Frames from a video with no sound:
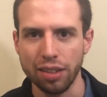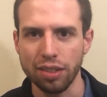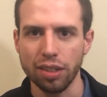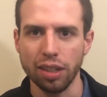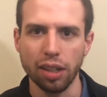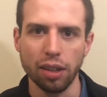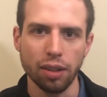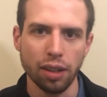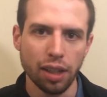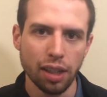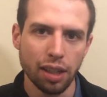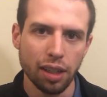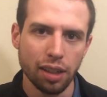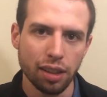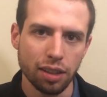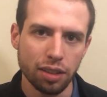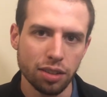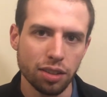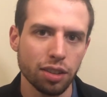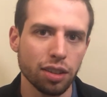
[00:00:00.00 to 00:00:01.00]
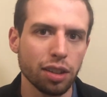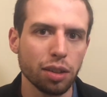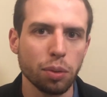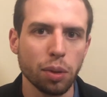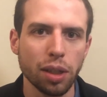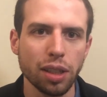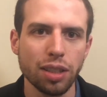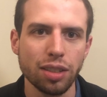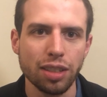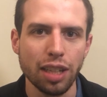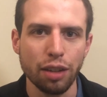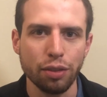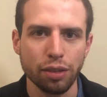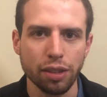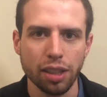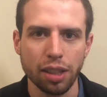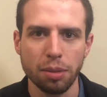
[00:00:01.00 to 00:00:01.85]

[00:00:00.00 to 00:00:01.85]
So this third one is definitely